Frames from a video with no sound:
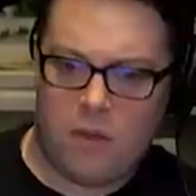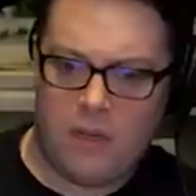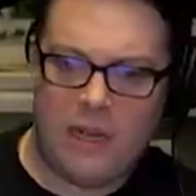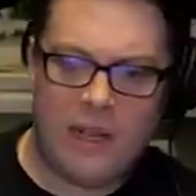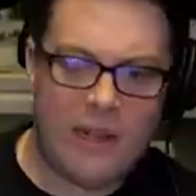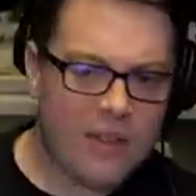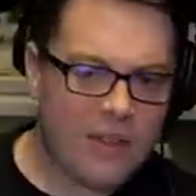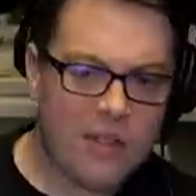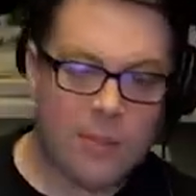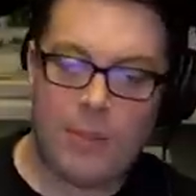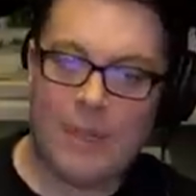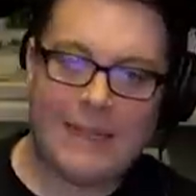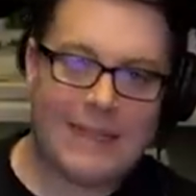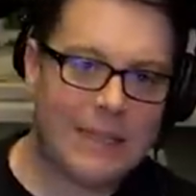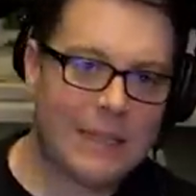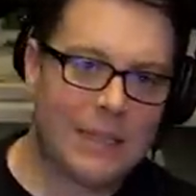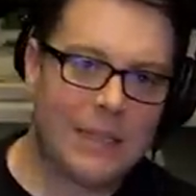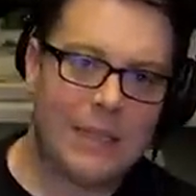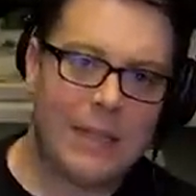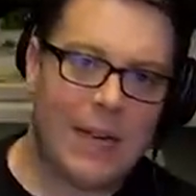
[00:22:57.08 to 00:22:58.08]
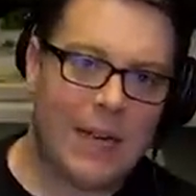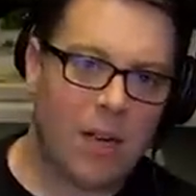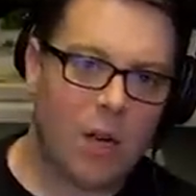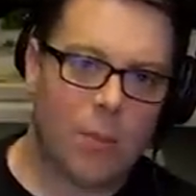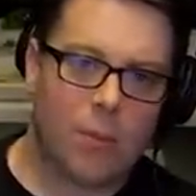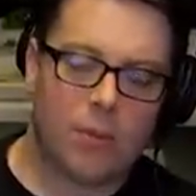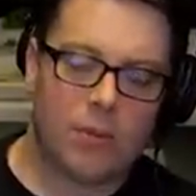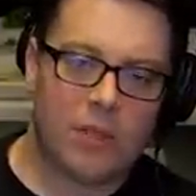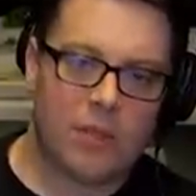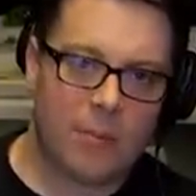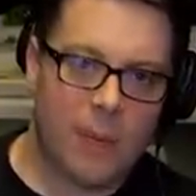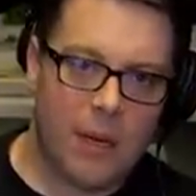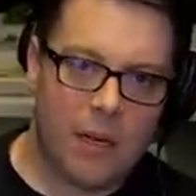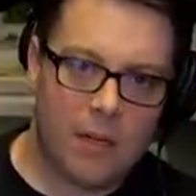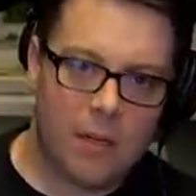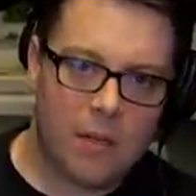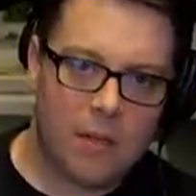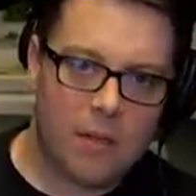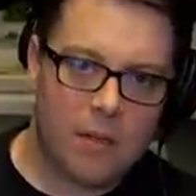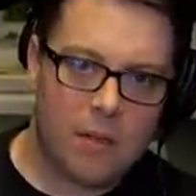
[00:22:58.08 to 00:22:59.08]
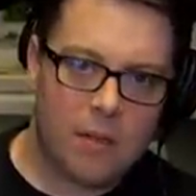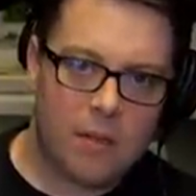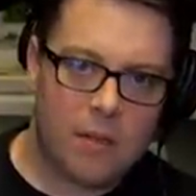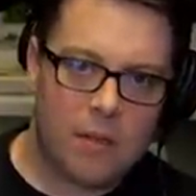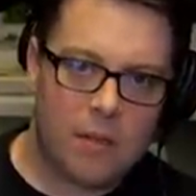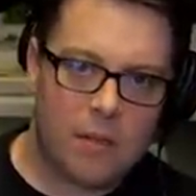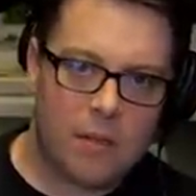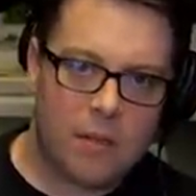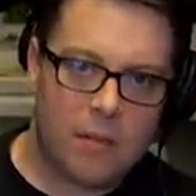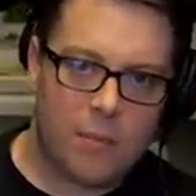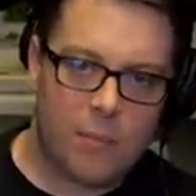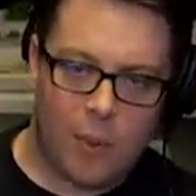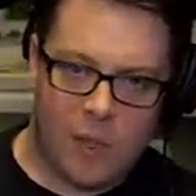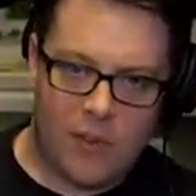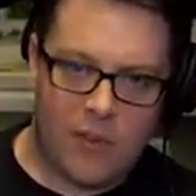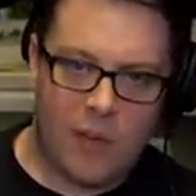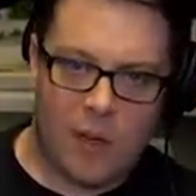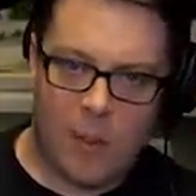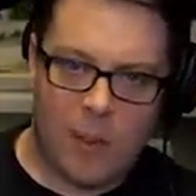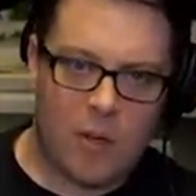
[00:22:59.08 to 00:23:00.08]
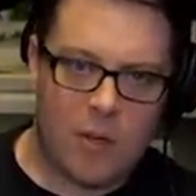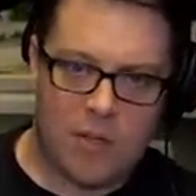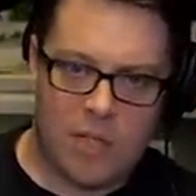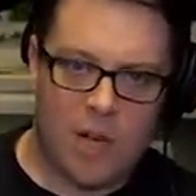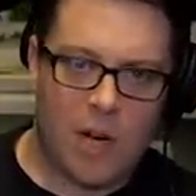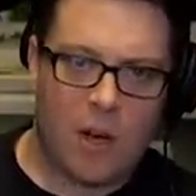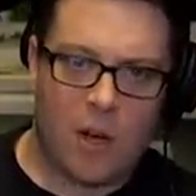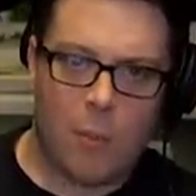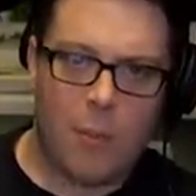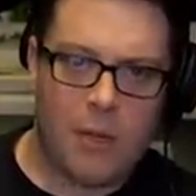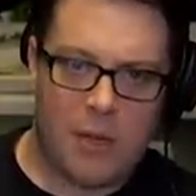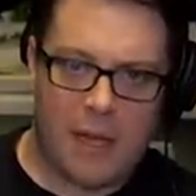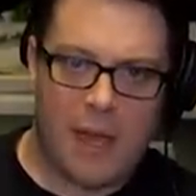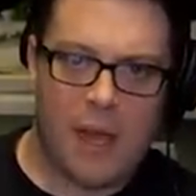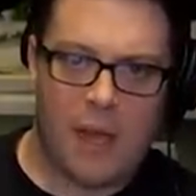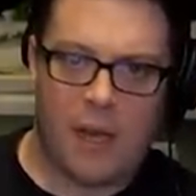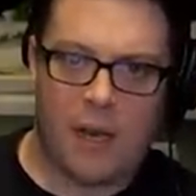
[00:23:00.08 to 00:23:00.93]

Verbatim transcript: Now this is a big deal. I know both these men, but it's going to be Chris Jericho beating the hell